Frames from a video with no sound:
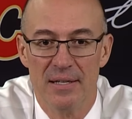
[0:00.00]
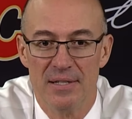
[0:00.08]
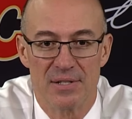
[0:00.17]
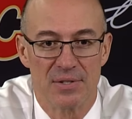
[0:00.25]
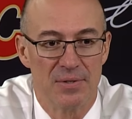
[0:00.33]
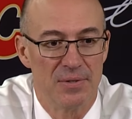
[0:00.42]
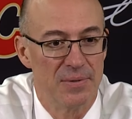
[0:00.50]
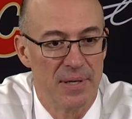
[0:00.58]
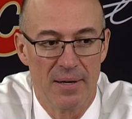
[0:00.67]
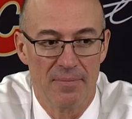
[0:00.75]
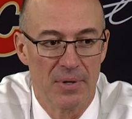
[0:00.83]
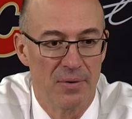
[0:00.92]
So,
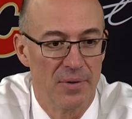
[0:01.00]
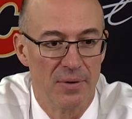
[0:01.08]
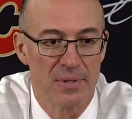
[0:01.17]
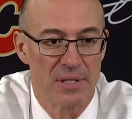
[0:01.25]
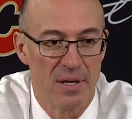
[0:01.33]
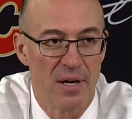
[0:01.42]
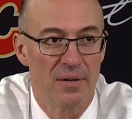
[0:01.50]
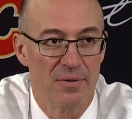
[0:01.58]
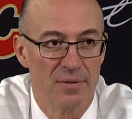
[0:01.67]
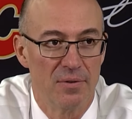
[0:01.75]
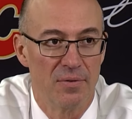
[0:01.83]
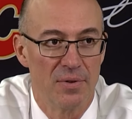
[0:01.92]
yeah, no, there was a lot
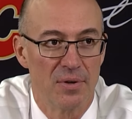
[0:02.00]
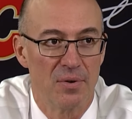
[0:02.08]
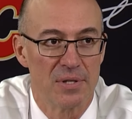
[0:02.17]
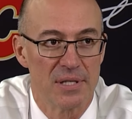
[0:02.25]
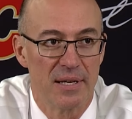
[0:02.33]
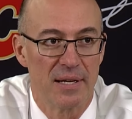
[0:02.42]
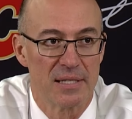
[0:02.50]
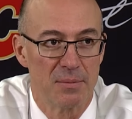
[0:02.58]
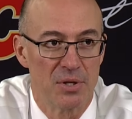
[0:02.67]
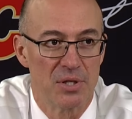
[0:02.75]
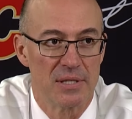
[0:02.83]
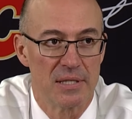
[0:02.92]
over the course of the
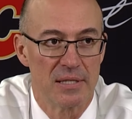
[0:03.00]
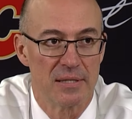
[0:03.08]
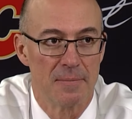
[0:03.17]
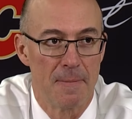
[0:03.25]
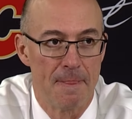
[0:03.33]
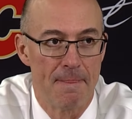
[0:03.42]
exhibition season.